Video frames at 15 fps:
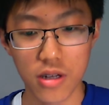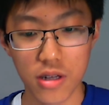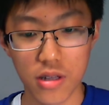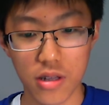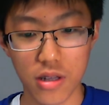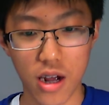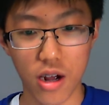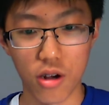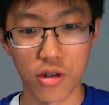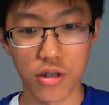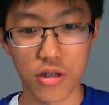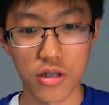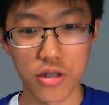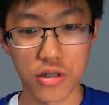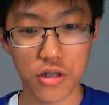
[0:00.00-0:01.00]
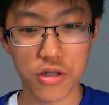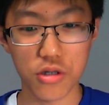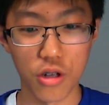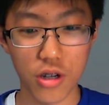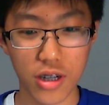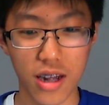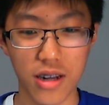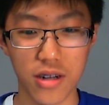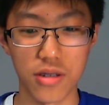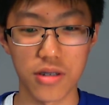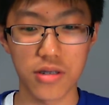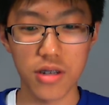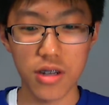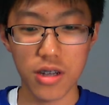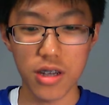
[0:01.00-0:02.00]
Now, just look at it.
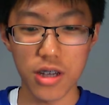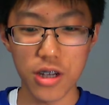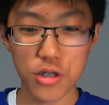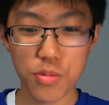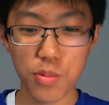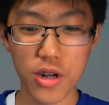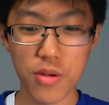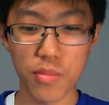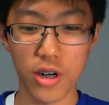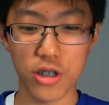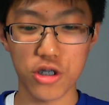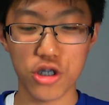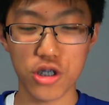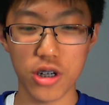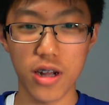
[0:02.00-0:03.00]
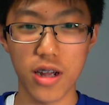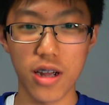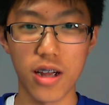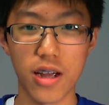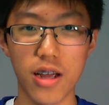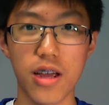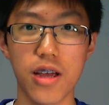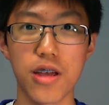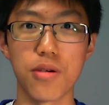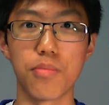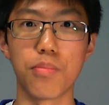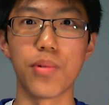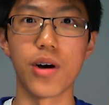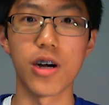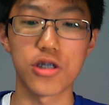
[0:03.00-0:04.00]
It's pretty much a
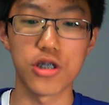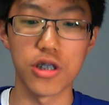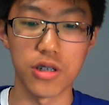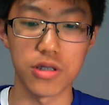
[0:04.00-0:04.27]
budget